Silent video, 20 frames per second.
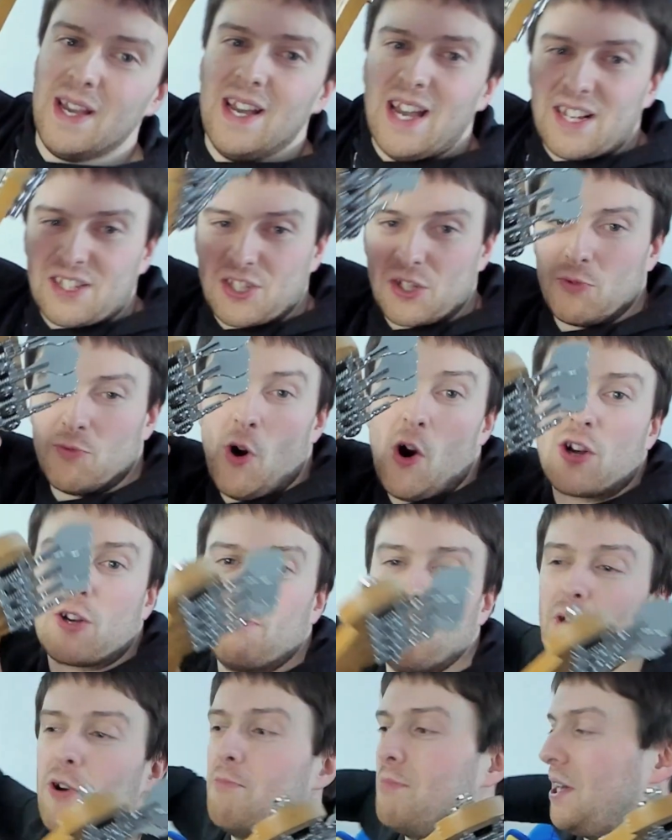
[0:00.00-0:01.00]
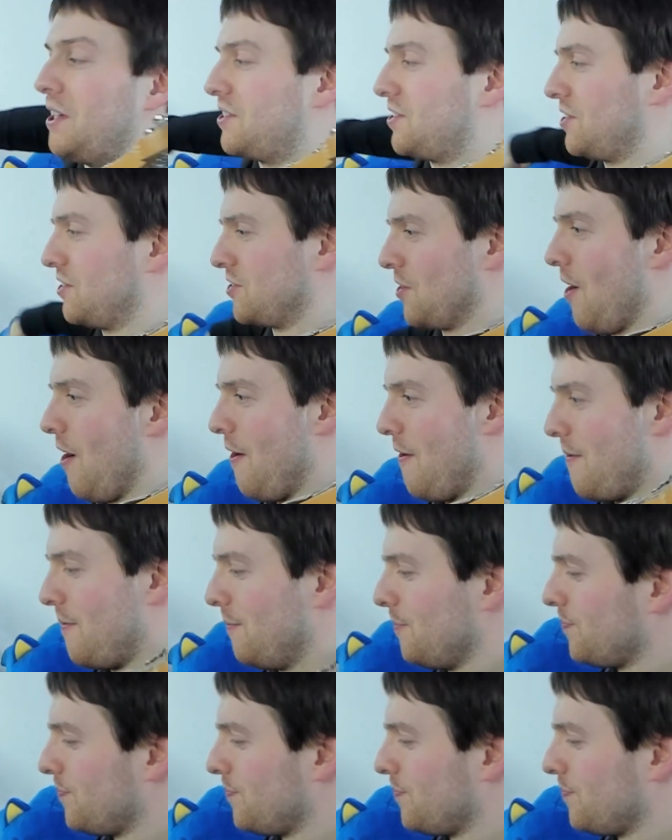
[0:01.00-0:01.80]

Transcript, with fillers: It's a Rockburn bass guitar.